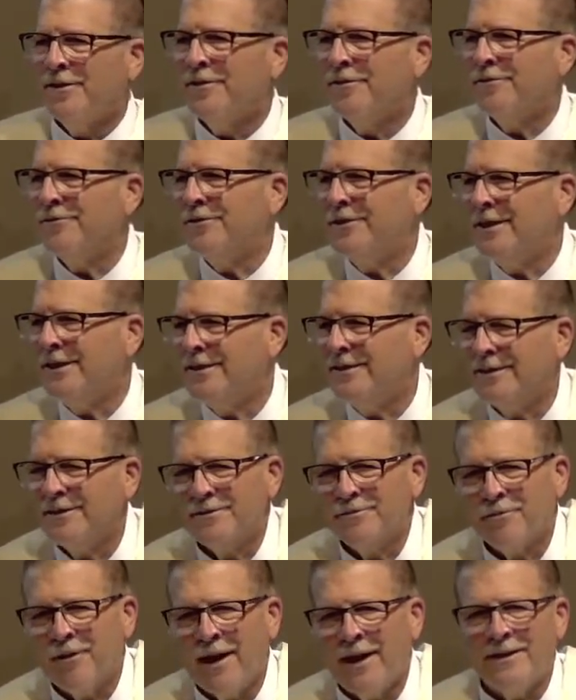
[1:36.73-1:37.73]
through Jesus
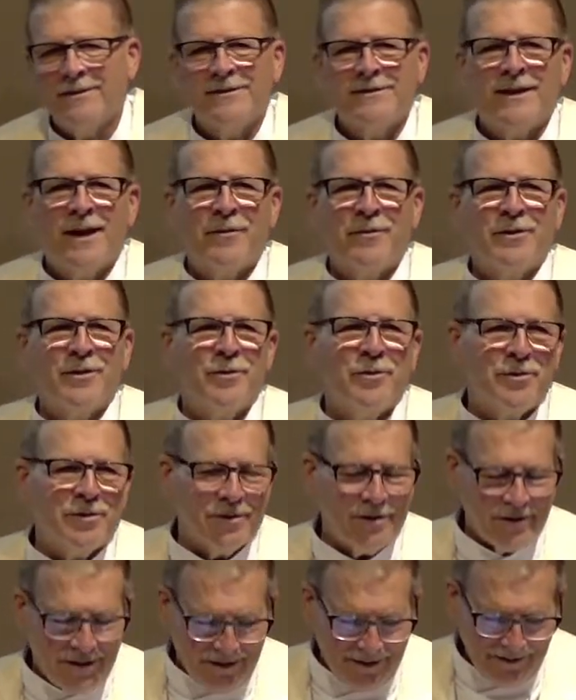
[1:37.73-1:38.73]
Christ our
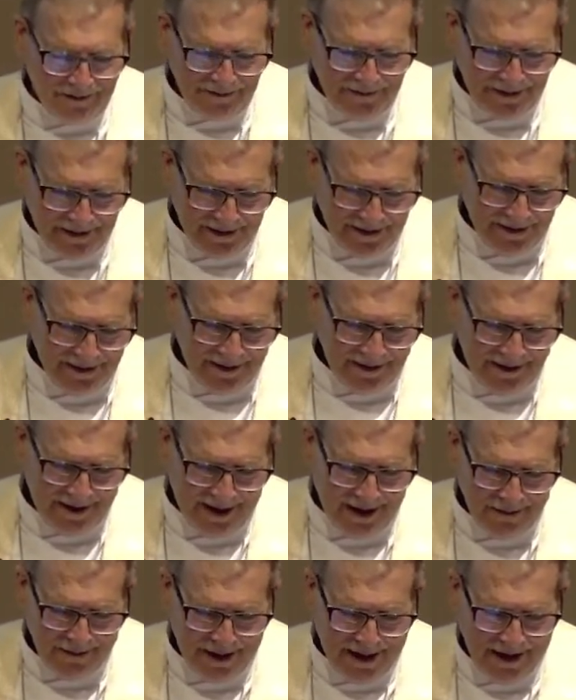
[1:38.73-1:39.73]
Lord.
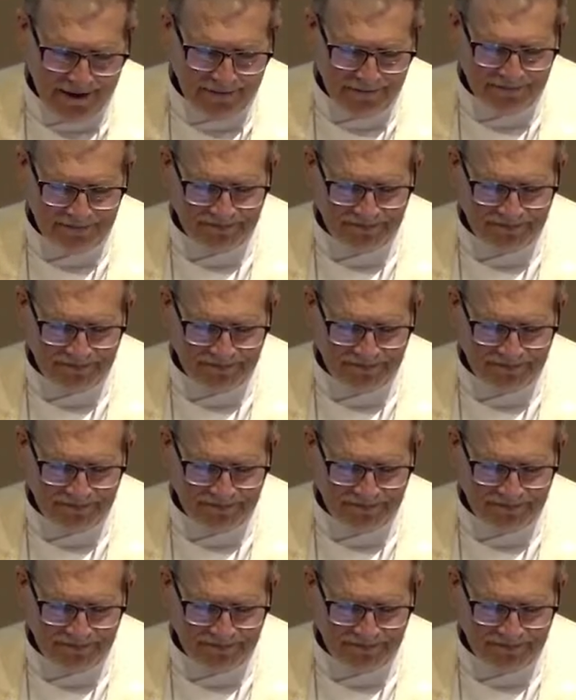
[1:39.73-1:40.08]
Amen.